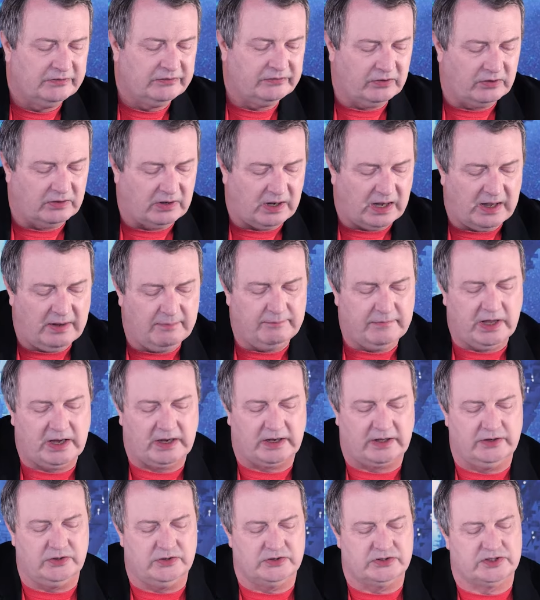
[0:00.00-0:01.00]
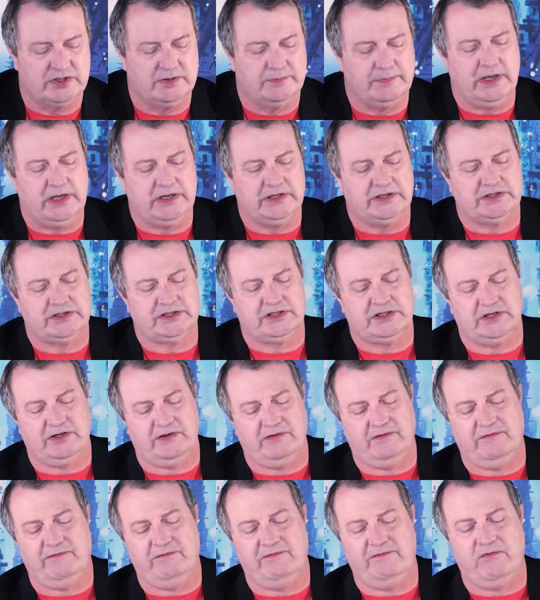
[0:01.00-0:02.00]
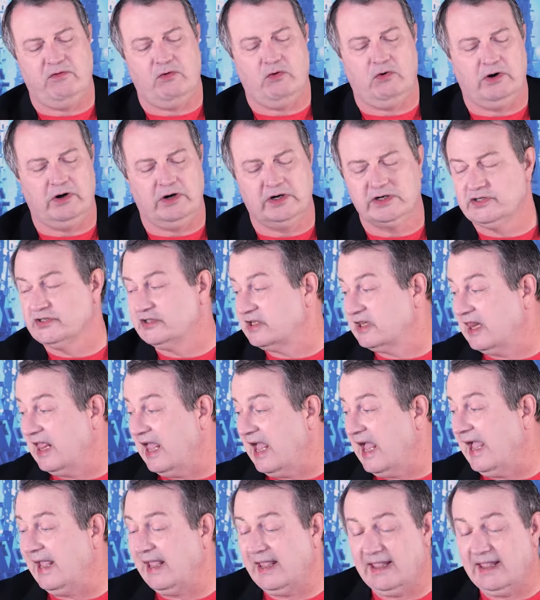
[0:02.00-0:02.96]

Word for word: So I'm not gonna use the base for Slag.